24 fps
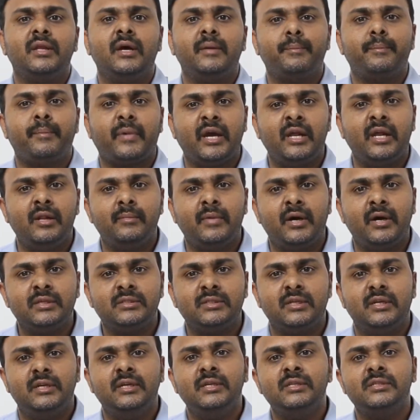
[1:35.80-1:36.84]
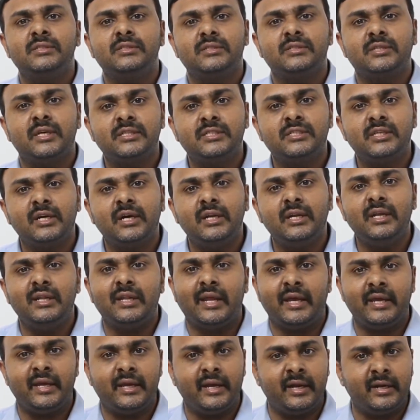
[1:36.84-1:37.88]
the pile mass is surgically
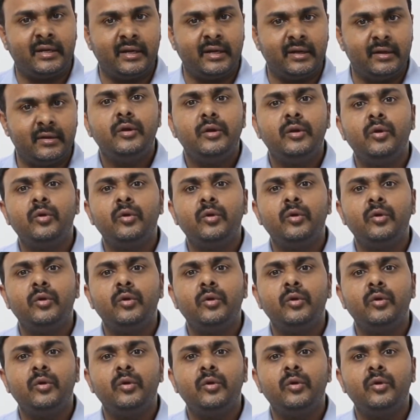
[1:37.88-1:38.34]
ligated.